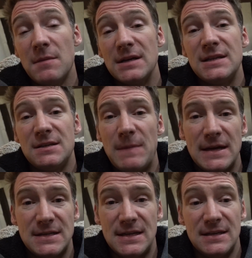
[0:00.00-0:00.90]
I
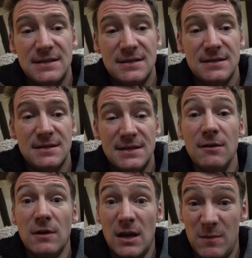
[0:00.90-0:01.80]
suspect it's
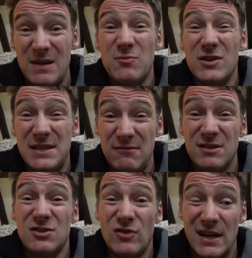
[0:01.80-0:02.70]
still going to be pretty
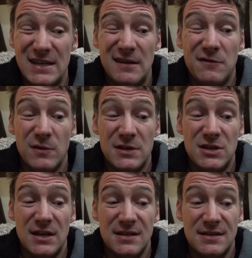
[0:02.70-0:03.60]
restrictive, which
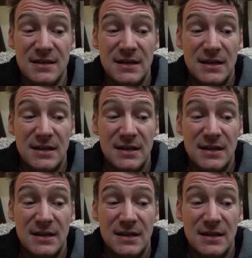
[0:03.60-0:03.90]
is